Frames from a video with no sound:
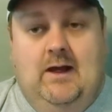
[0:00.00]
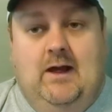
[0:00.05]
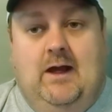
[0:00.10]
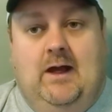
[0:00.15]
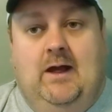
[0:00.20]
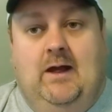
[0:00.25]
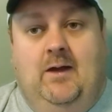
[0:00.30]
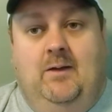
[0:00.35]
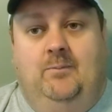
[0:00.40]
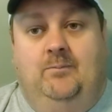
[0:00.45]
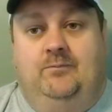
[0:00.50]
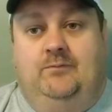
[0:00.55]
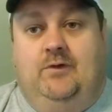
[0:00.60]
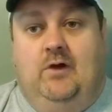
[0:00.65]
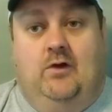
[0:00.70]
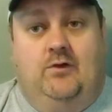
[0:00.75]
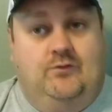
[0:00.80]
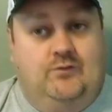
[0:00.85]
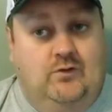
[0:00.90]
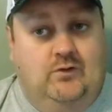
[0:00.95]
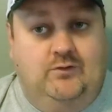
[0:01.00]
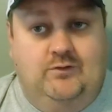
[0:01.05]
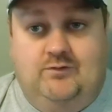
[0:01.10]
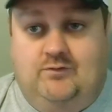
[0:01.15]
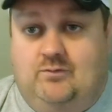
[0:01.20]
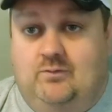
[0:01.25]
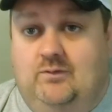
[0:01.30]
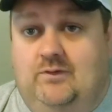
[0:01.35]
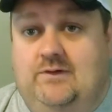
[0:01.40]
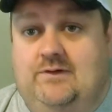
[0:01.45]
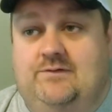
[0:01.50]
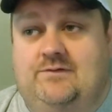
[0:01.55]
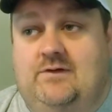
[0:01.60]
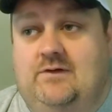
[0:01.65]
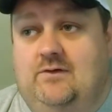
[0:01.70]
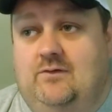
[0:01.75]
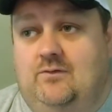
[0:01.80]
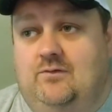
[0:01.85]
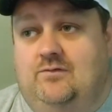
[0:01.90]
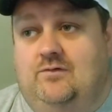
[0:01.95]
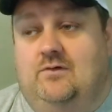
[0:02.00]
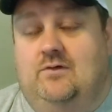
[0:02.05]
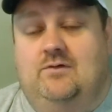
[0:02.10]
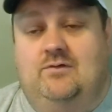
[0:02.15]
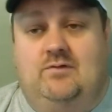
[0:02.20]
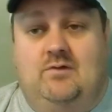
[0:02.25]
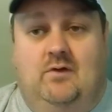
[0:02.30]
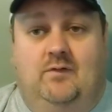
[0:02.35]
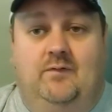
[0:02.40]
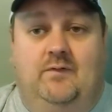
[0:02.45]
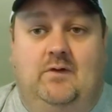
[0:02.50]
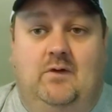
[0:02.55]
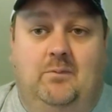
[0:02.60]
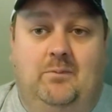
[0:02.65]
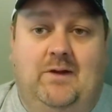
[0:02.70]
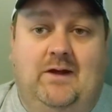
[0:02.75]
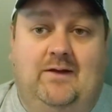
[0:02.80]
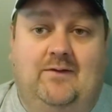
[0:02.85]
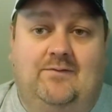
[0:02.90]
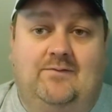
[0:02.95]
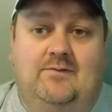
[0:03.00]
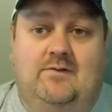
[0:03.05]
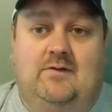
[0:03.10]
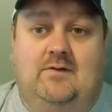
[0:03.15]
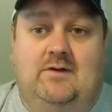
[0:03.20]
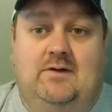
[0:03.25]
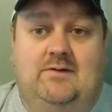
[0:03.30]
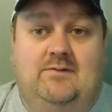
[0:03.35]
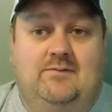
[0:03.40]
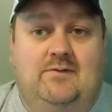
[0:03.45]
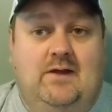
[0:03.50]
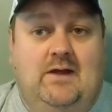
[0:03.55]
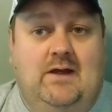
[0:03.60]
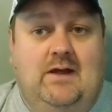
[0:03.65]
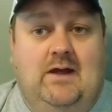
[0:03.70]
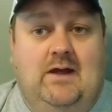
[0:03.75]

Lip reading: Dahlstrong just released a new series called the Omega series.